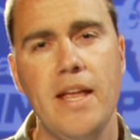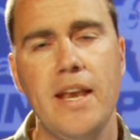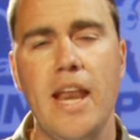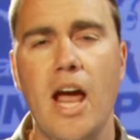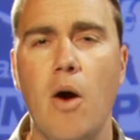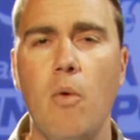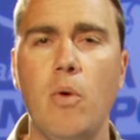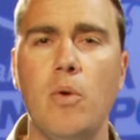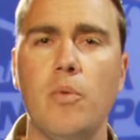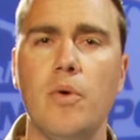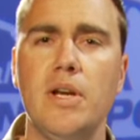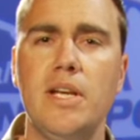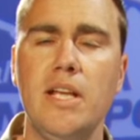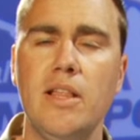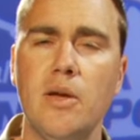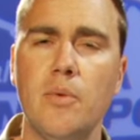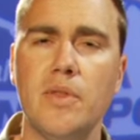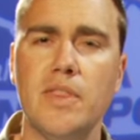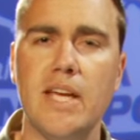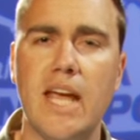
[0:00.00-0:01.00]
Now, when we're
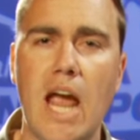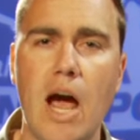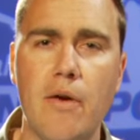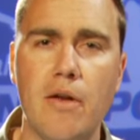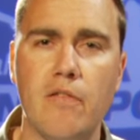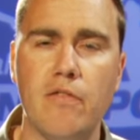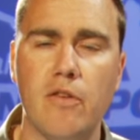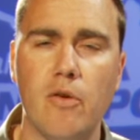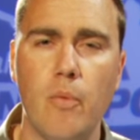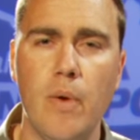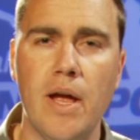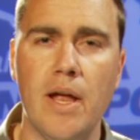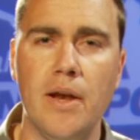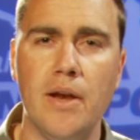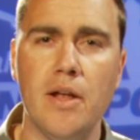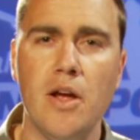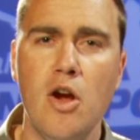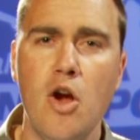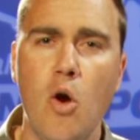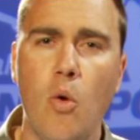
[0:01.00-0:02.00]
dealing with accounting for
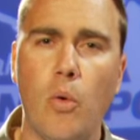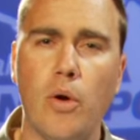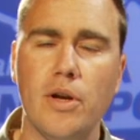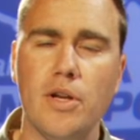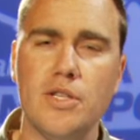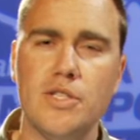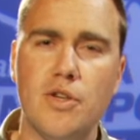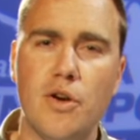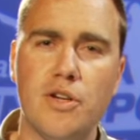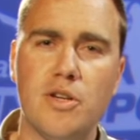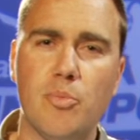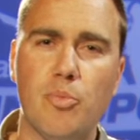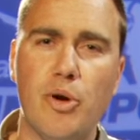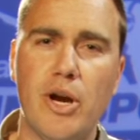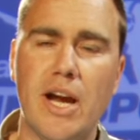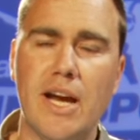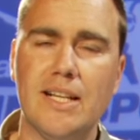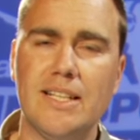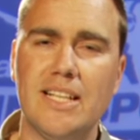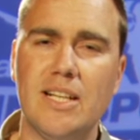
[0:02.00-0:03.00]
wind, we're going to start to
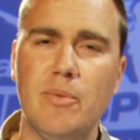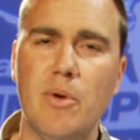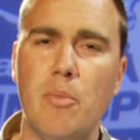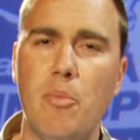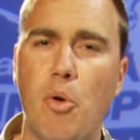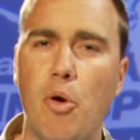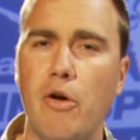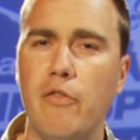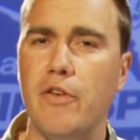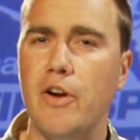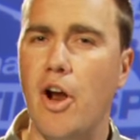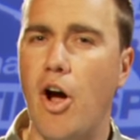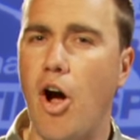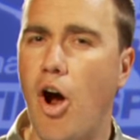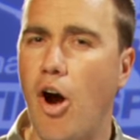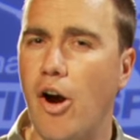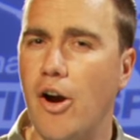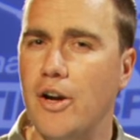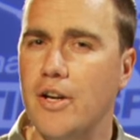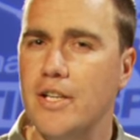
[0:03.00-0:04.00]
bring in a little bit more of an
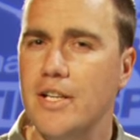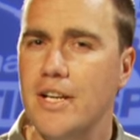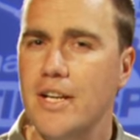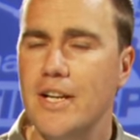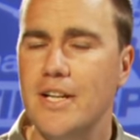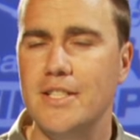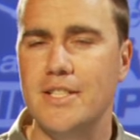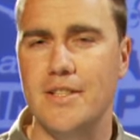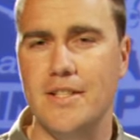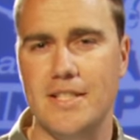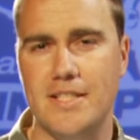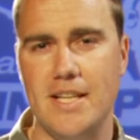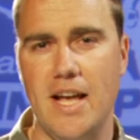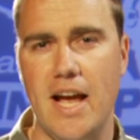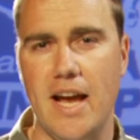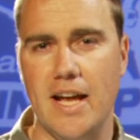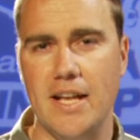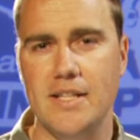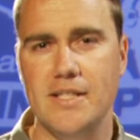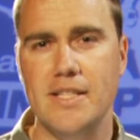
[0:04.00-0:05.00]
art to the
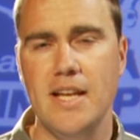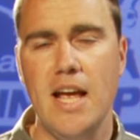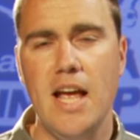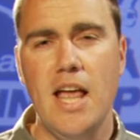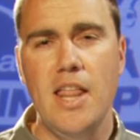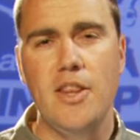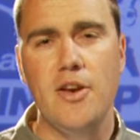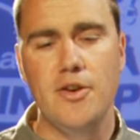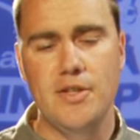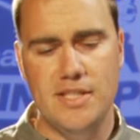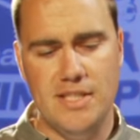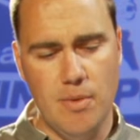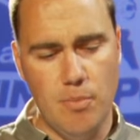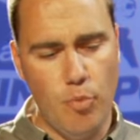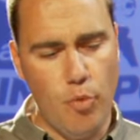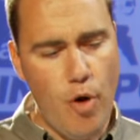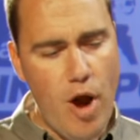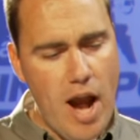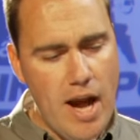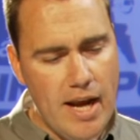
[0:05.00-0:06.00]
science. There's
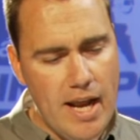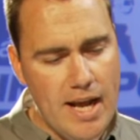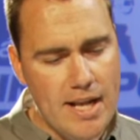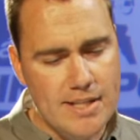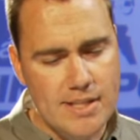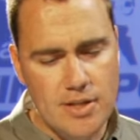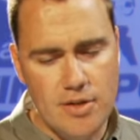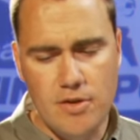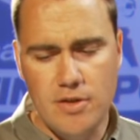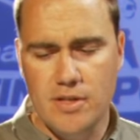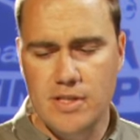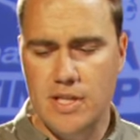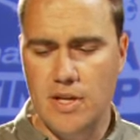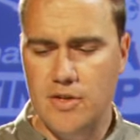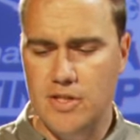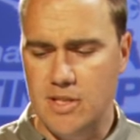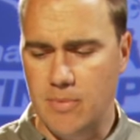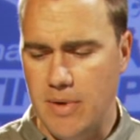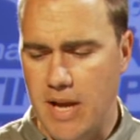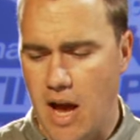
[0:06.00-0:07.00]
some right answers,
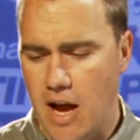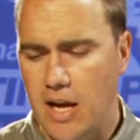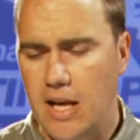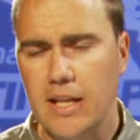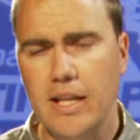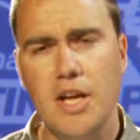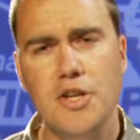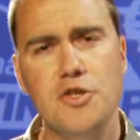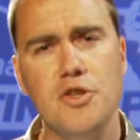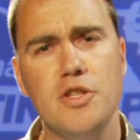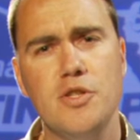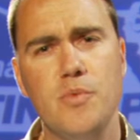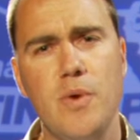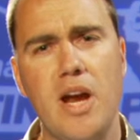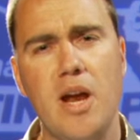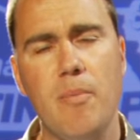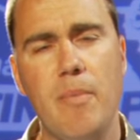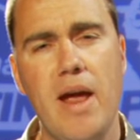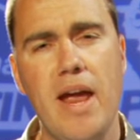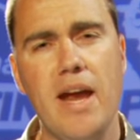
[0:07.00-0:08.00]
there's some calculations we
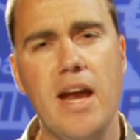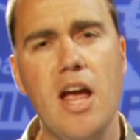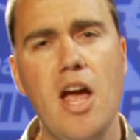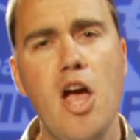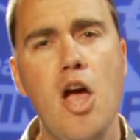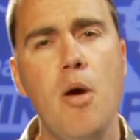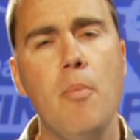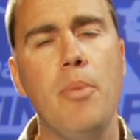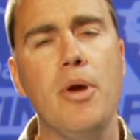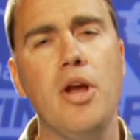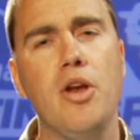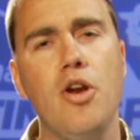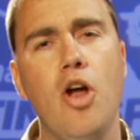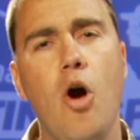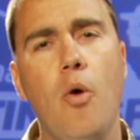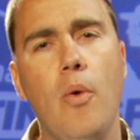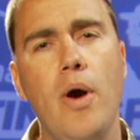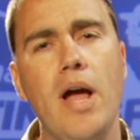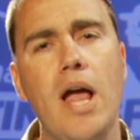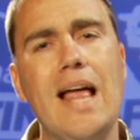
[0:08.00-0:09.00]
can make, but you
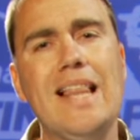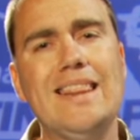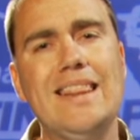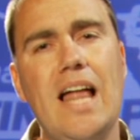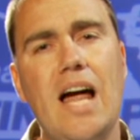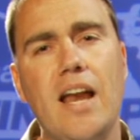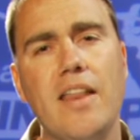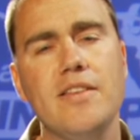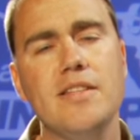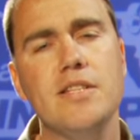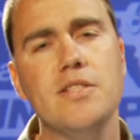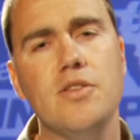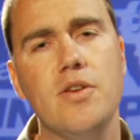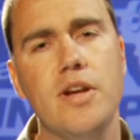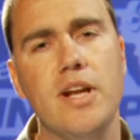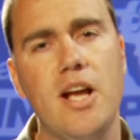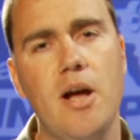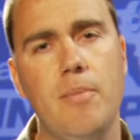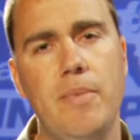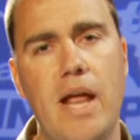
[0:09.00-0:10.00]
know what? A lot of this is
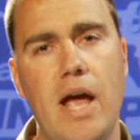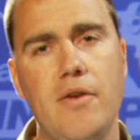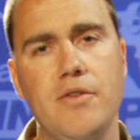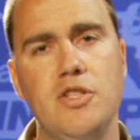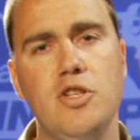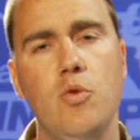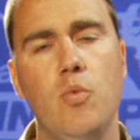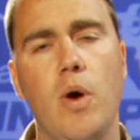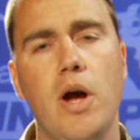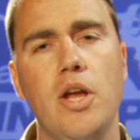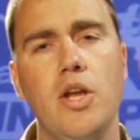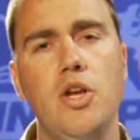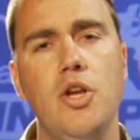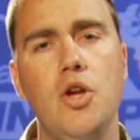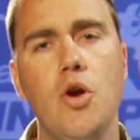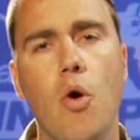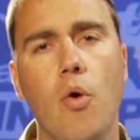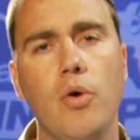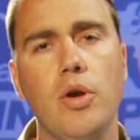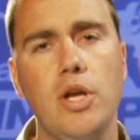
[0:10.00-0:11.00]
going to come down to what
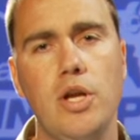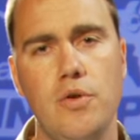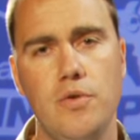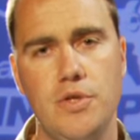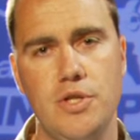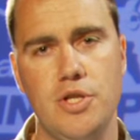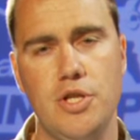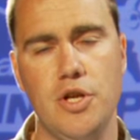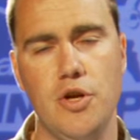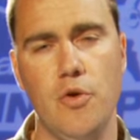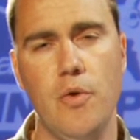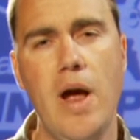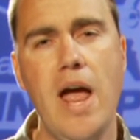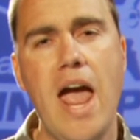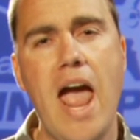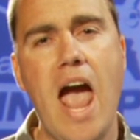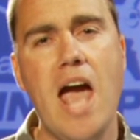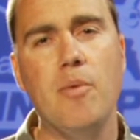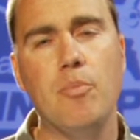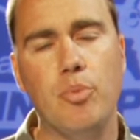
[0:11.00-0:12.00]
you're used to
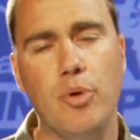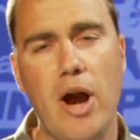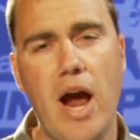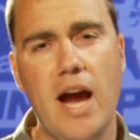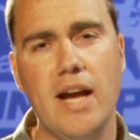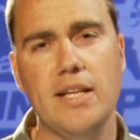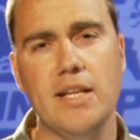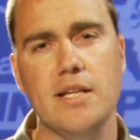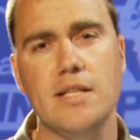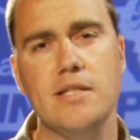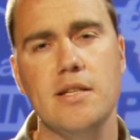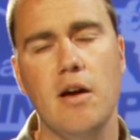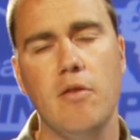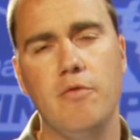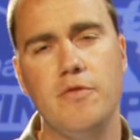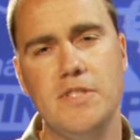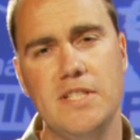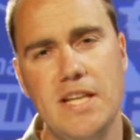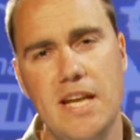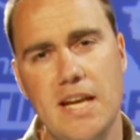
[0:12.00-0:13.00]
and practice
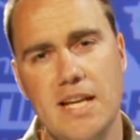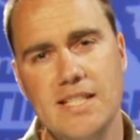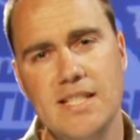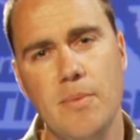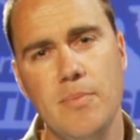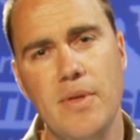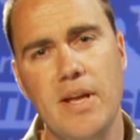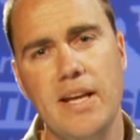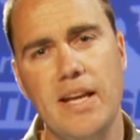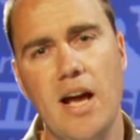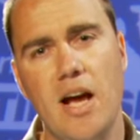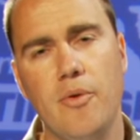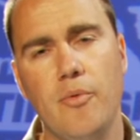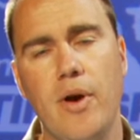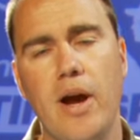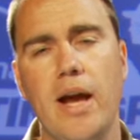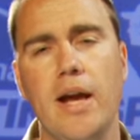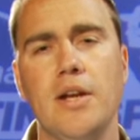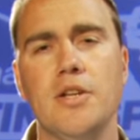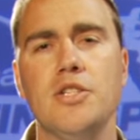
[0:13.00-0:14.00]
of seeing something
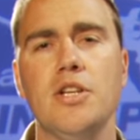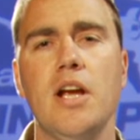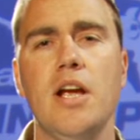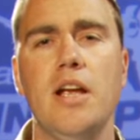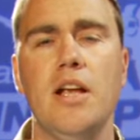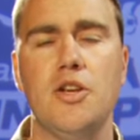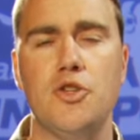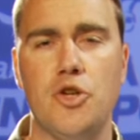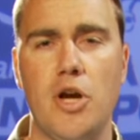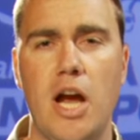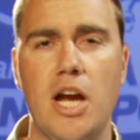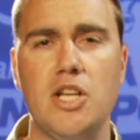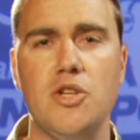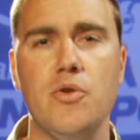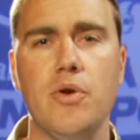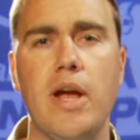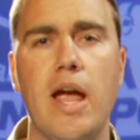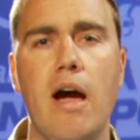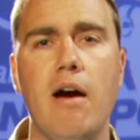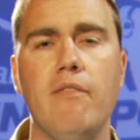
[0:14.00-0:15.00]
downrange, trying
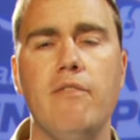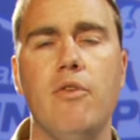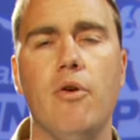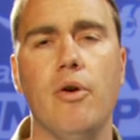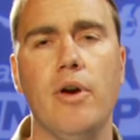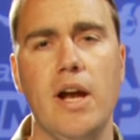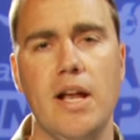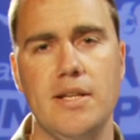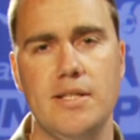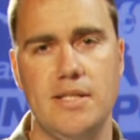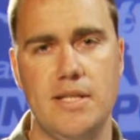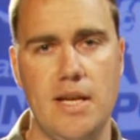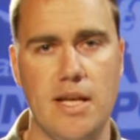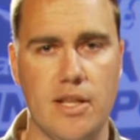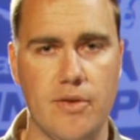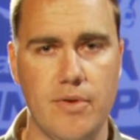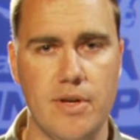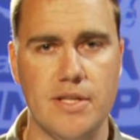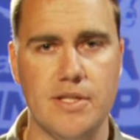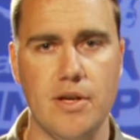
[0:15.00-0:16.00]
to account for it, and
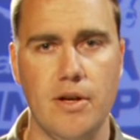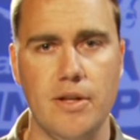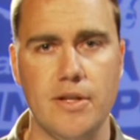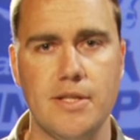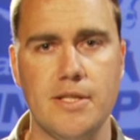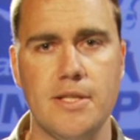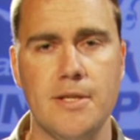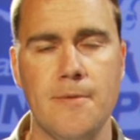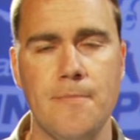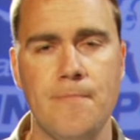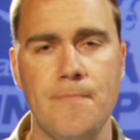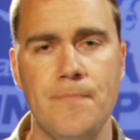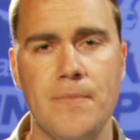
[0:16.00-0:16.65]
seeing the results.